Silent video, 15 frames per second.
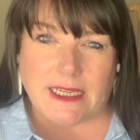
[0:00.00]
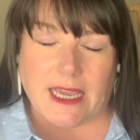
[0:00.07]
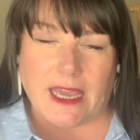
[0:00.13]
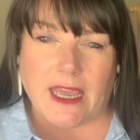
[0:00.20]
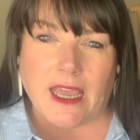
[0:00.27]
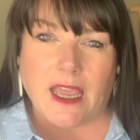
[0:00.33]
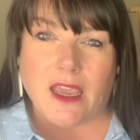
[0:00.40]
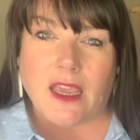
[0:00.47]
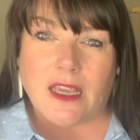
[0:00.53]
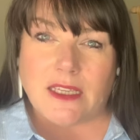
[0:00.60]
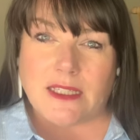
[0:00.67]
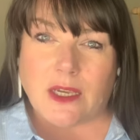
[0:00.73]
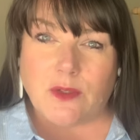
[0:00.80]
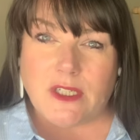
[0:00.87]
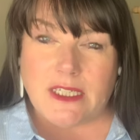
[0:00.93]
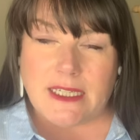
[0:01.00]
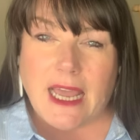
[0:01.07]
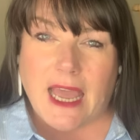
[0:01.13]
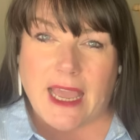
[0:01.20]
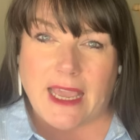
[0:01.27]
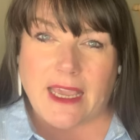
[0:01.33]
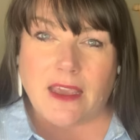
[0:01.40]
it. So
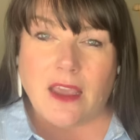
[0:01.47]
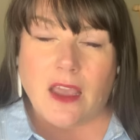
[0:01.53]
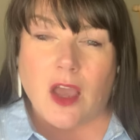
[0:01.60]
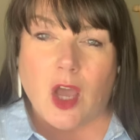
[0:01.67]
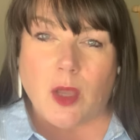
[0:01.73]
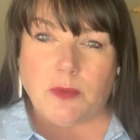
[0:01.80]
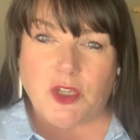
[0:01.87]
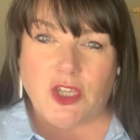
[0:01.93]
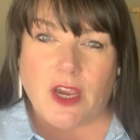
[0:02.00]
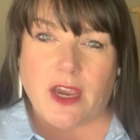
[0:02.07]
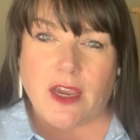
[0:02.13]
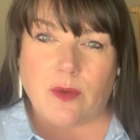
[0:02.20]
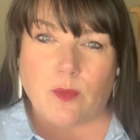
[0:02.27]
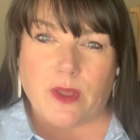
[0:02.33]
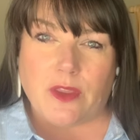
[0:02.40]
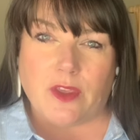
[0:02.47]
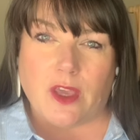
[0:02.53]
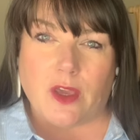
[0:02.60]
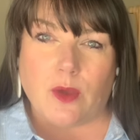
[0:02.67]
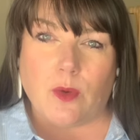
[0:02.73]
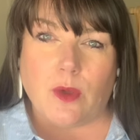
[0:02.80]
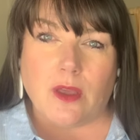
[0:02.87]
today I'm sharing with
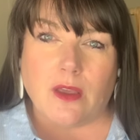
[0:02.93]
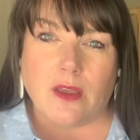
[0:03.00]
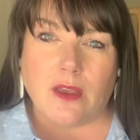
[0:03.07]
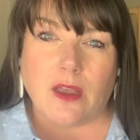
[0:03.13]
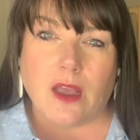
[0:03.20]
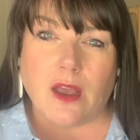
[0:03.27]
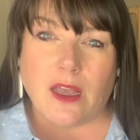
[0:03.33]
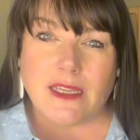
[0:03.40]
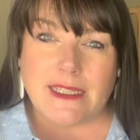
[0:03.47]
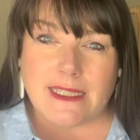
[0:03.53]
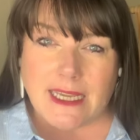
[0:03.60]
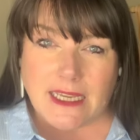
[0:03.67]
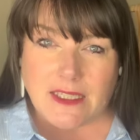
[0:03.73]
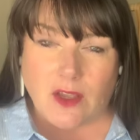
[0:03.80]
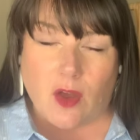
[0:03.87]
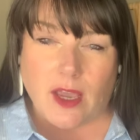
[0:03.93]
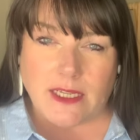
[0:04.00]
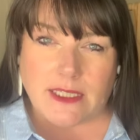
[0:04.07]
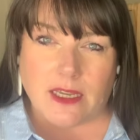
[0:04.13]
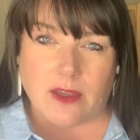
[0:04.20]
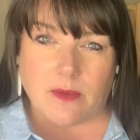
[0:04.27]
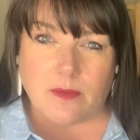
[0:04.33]
you six
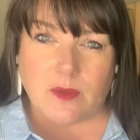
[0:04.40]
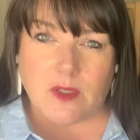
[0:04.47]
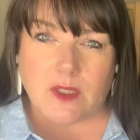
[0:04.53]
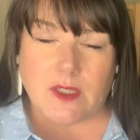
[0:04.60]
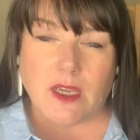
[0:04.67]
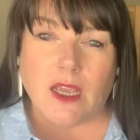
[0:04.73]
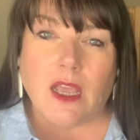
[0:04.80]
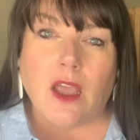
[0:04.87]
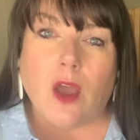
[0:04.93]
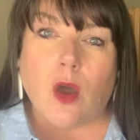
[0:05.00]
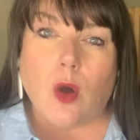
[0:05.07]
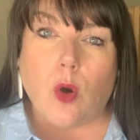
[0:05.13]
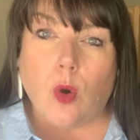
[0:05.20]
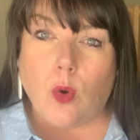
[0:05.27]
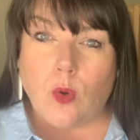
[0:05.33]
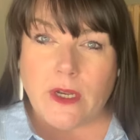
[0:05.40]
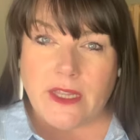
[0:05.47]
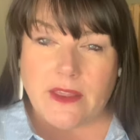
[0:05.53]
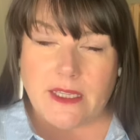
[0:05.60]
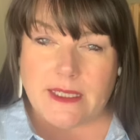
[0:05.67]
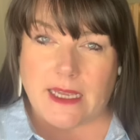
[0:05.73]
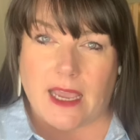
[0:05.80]
items, all
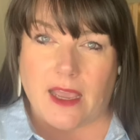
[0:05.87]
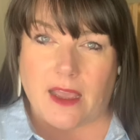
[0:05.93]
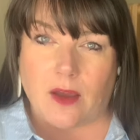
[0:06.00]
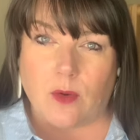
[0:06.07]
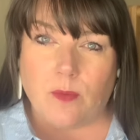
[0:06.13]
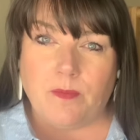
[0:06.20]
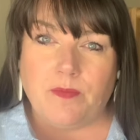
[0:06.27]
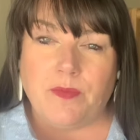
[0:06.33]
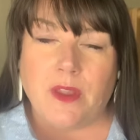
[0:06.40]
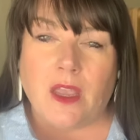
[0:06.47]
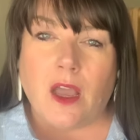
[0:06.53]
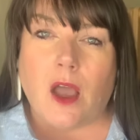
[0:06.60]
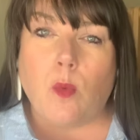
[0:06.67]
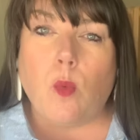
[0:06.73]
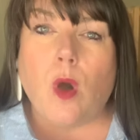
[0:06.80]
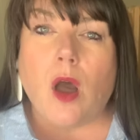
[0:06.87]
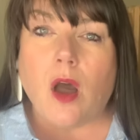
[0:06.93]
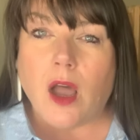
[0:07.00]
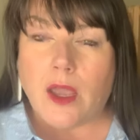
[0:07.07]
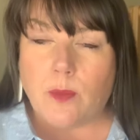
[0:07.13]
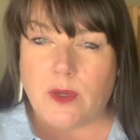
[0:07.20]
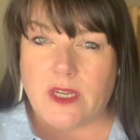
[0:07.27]
in the sale, and what
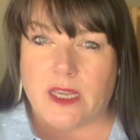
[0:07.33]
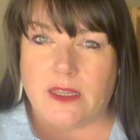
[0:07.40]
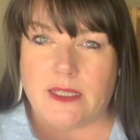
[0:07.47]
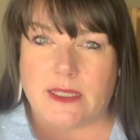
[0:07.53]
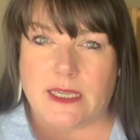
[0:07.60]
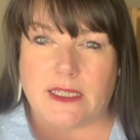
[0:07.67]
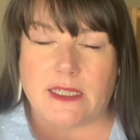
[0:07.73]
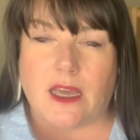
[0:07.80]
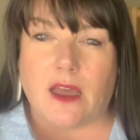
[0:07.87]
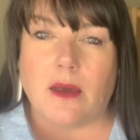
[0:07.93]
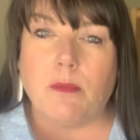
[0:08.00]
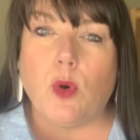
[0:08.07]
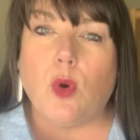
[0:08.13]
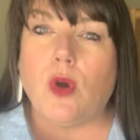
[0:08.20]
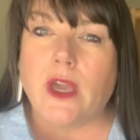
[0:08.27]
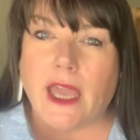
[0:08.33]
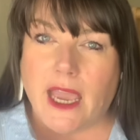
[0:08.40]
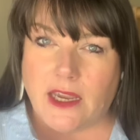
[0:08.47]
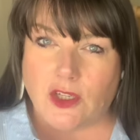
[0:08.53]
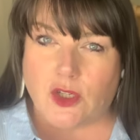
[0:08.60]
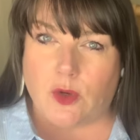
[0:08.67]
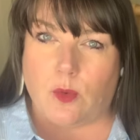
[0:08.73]
I would consider more
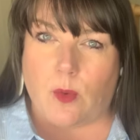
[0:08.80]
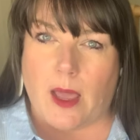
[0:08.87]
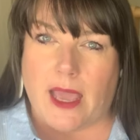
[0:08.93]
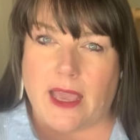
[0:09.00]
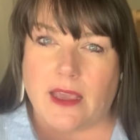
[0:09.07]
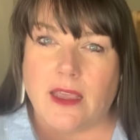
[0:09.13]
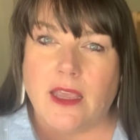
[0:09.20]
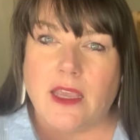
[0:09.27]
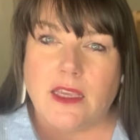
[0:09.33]
casual wear.